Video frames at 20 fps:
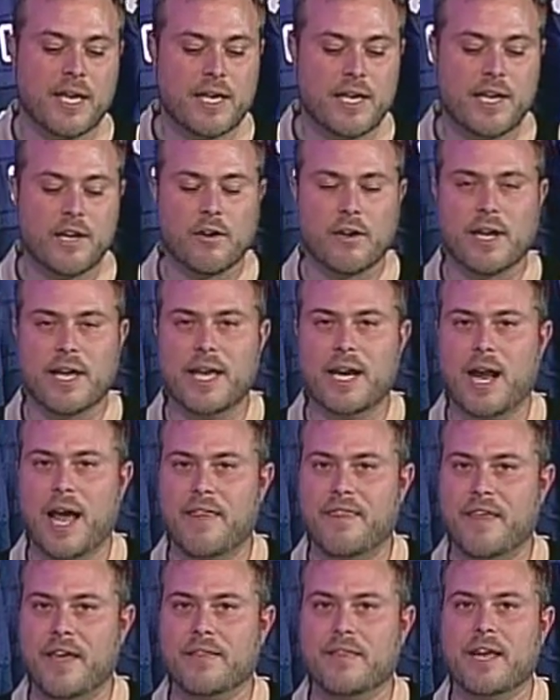Here again, I
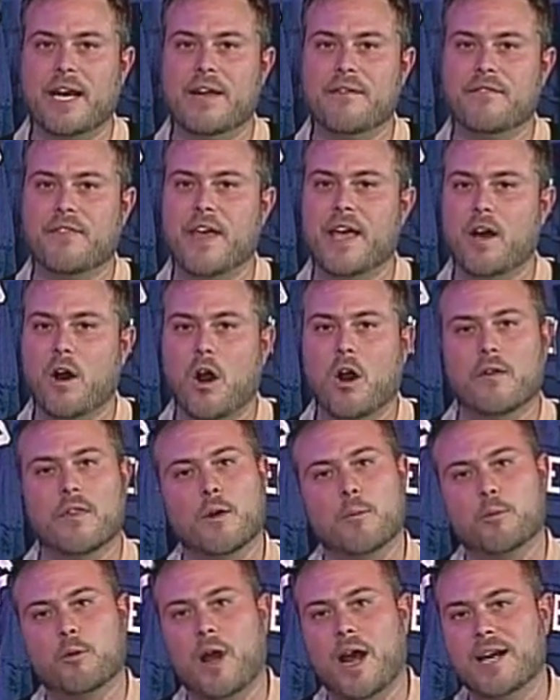think that if they are,
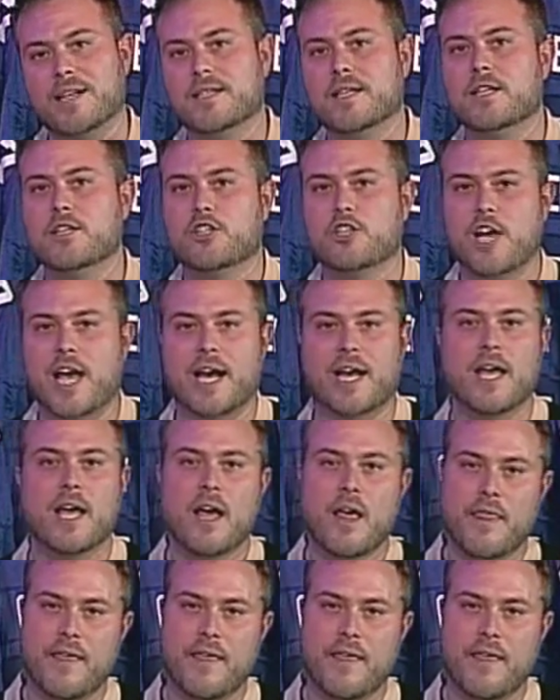their pride's in check.